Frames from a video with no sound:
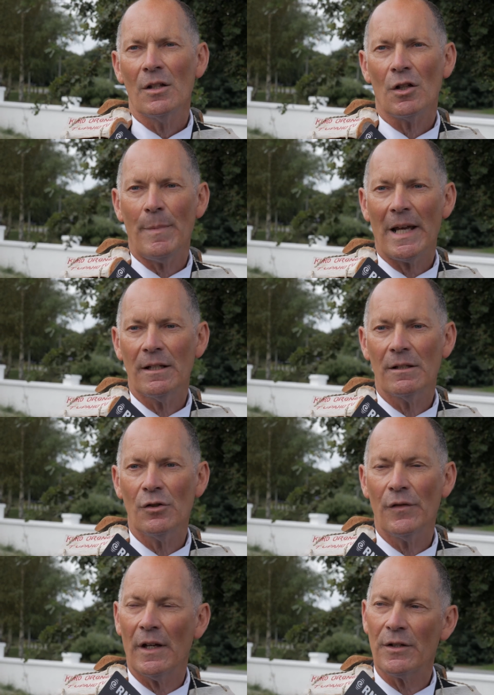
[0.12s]
So back in
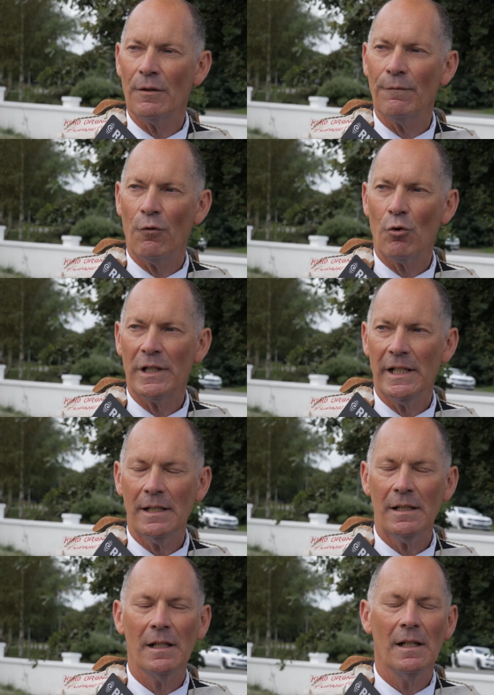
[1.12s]

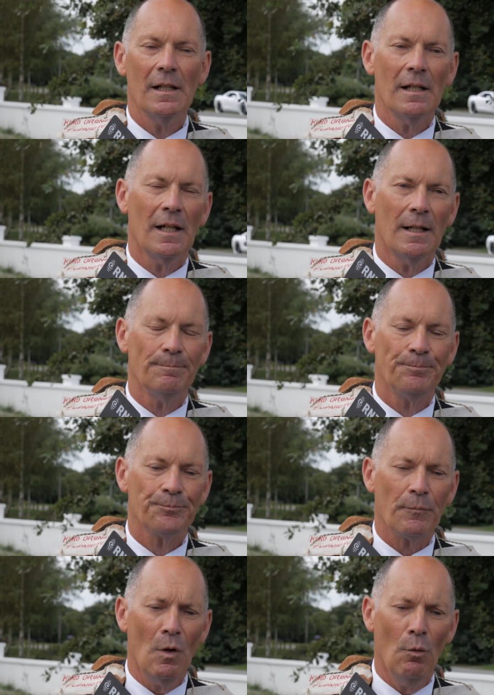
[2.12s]
2014, um,
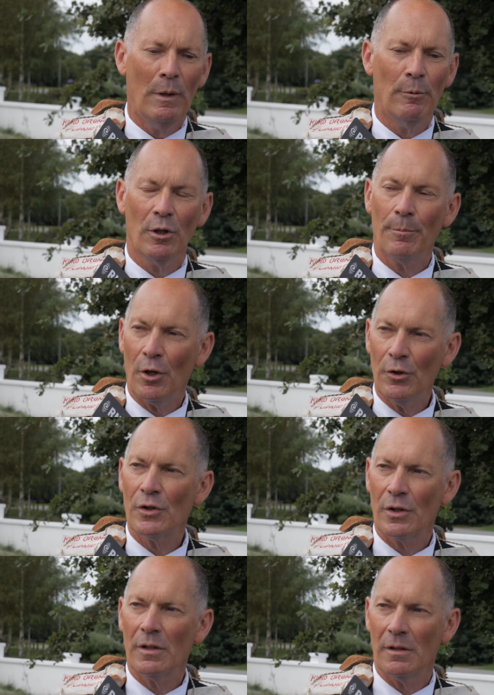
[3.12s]
we were
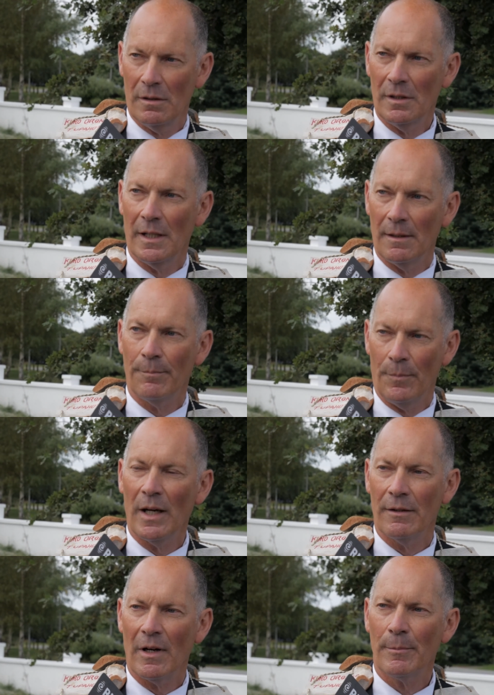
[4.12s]
approached uh,
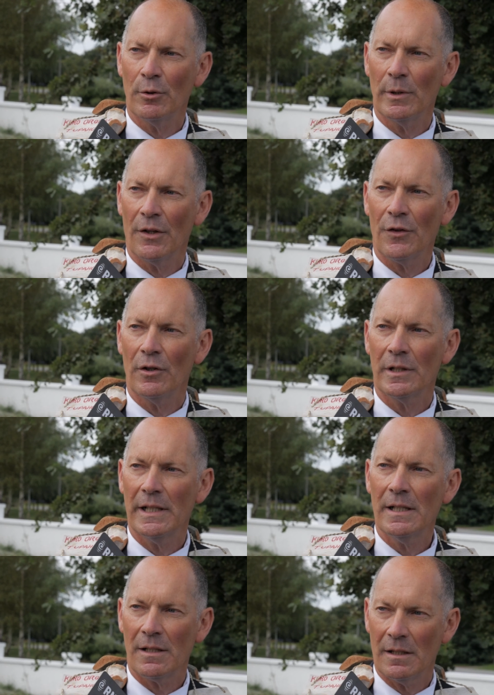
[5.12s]
by Rapa Nui
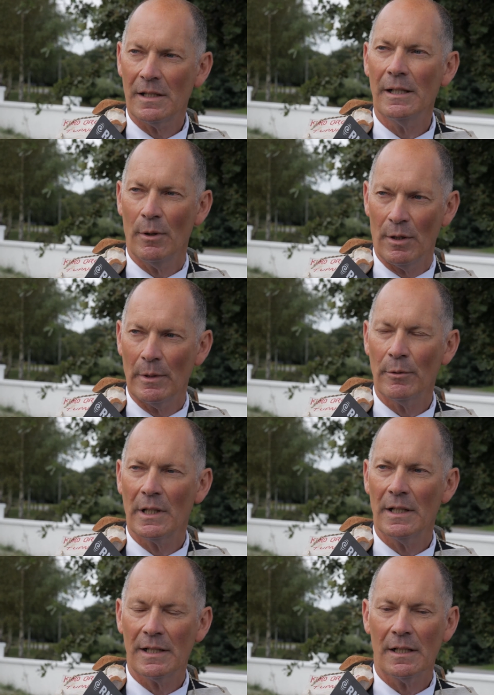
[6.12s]
authorities to see whether we
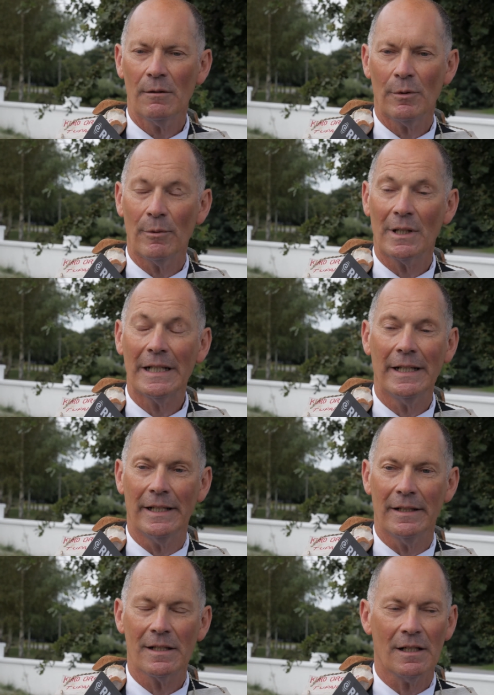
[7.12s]
would consider. We were
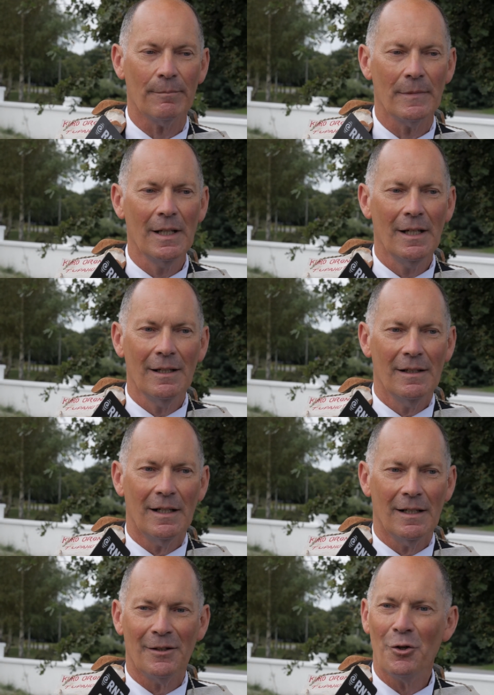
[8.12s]
clearly in some
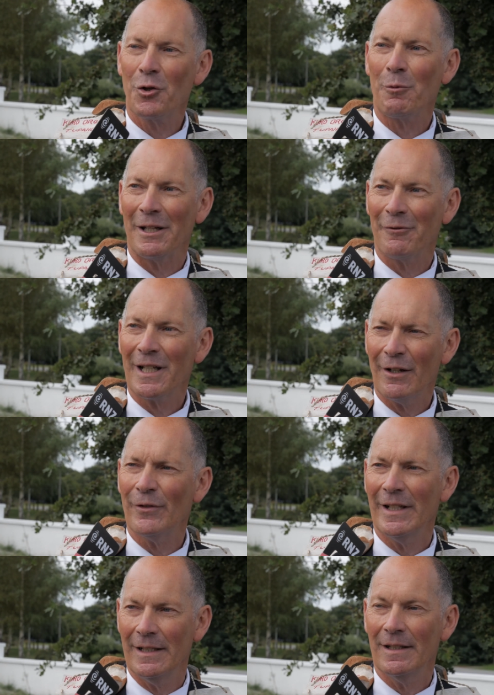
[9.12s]
uh, earthquake
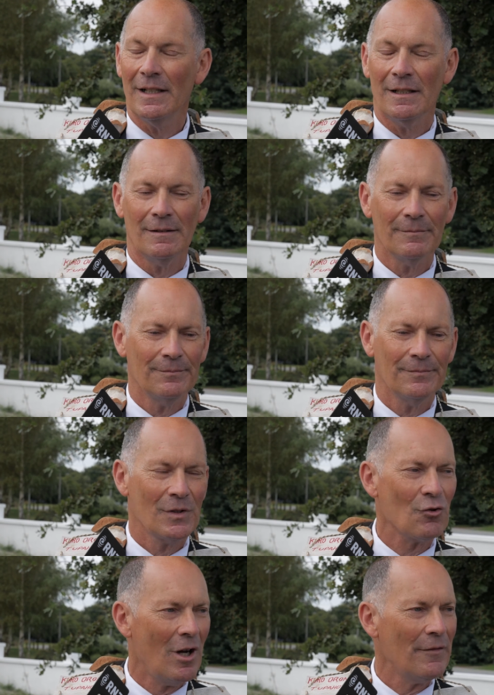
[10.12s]
recovery uh,
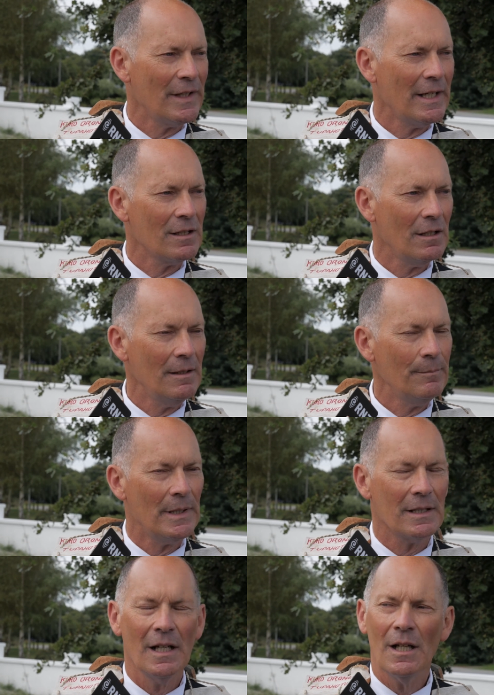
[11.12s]
strive at that time,
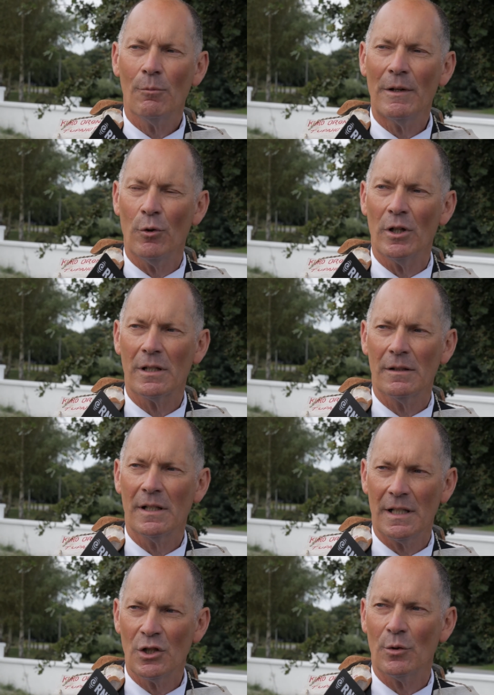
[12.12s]
but we've worked
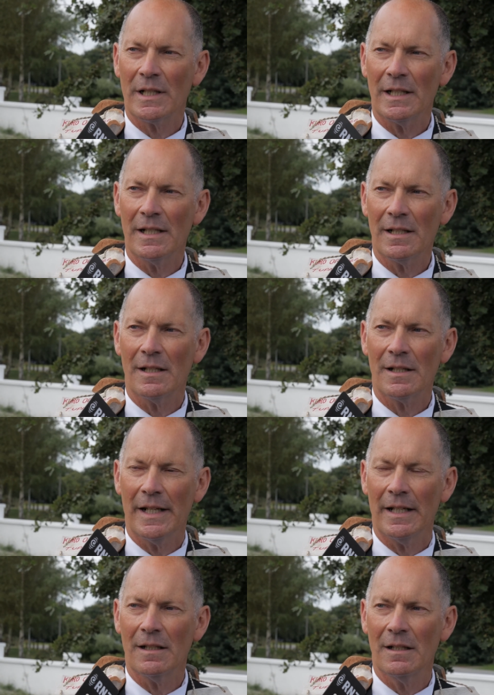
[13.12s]
assiduously since
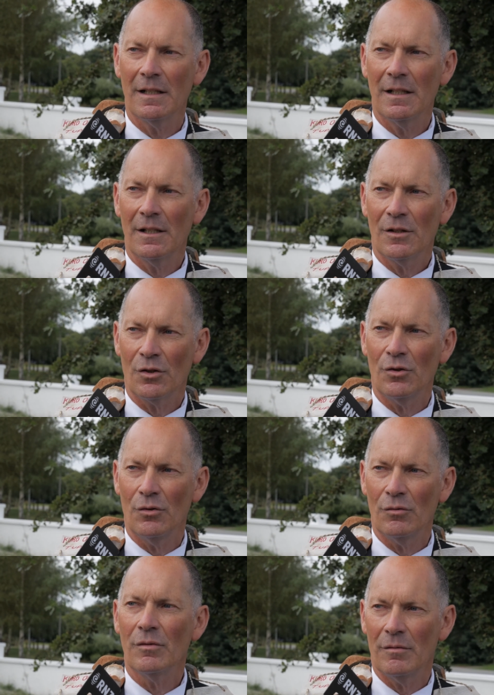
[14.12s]
then to